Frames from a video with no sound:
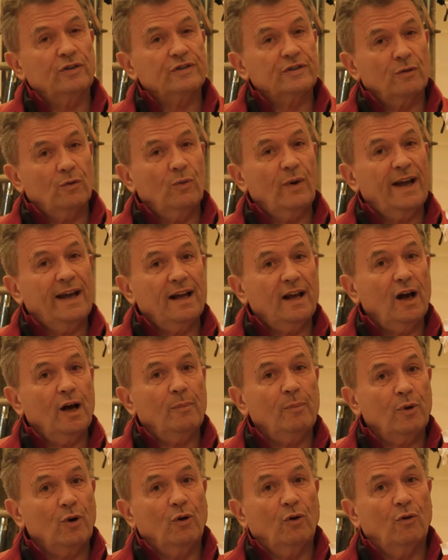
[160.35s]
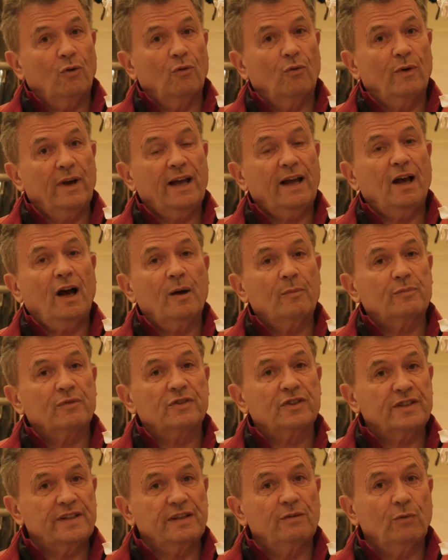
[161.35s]
It's a wake up call, wake up.
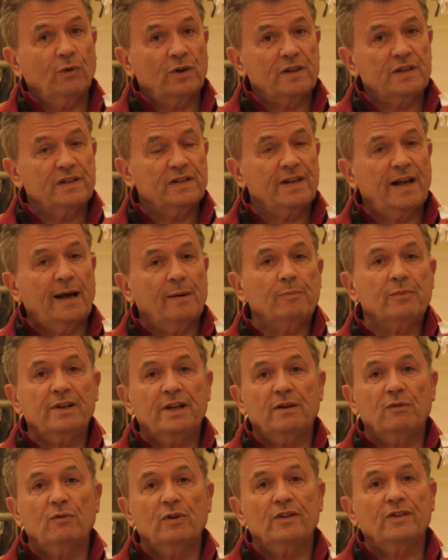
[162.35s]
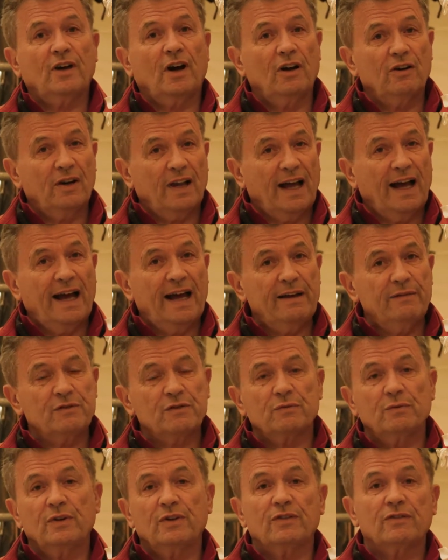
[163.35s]
See what is happening with our
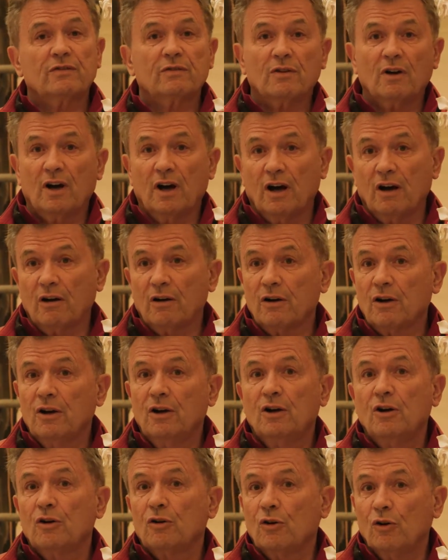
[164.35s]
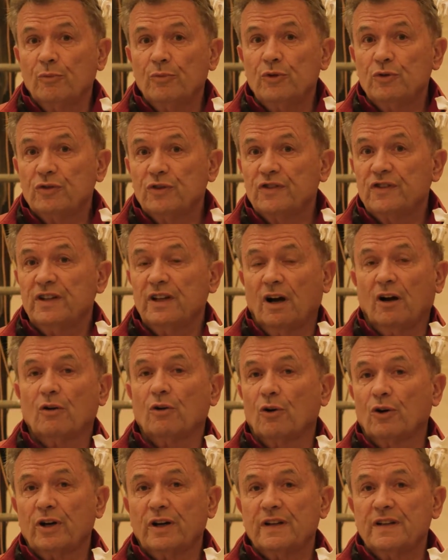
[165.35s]
lives, with our community, our
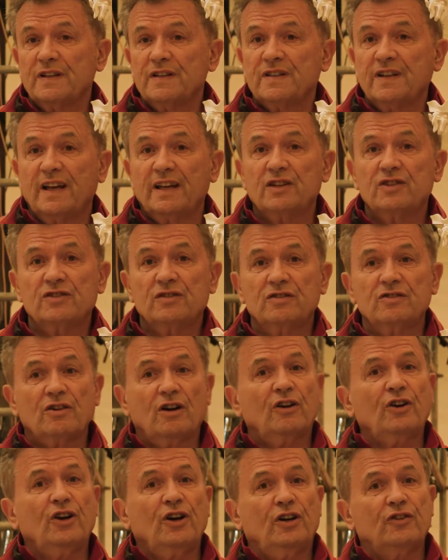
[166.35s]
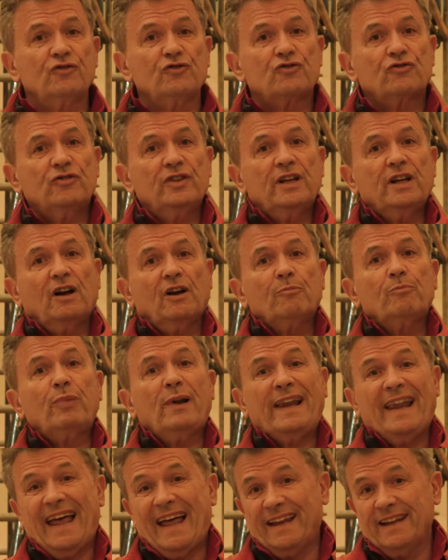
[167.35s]
organizations, our country, our
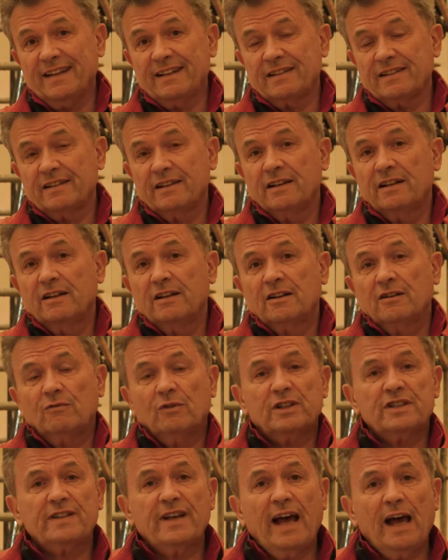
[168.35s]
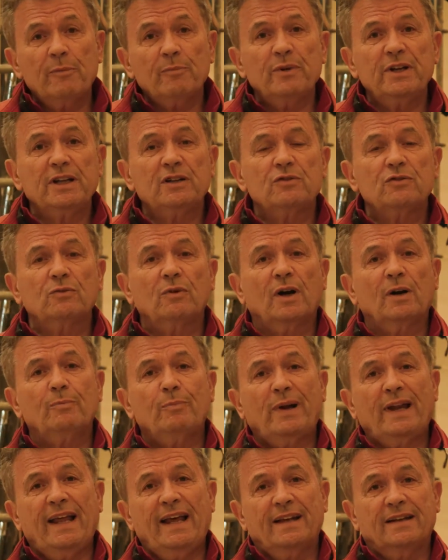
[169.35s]
planet. What's happening to our
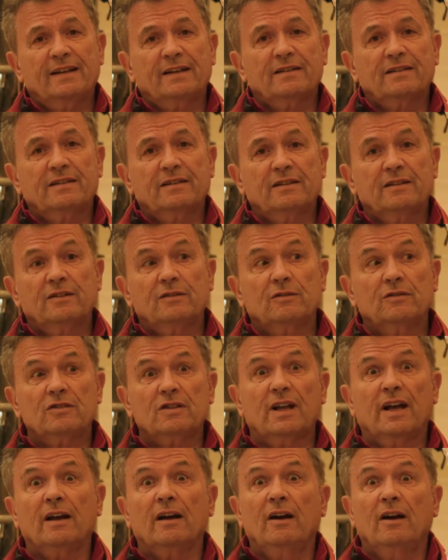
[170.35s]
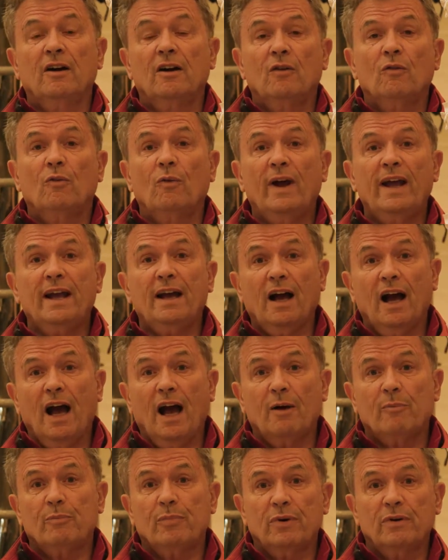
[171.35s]
planet? It's like, wake
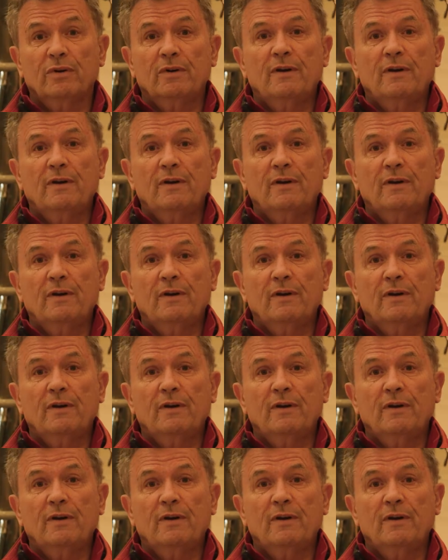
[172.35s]
up.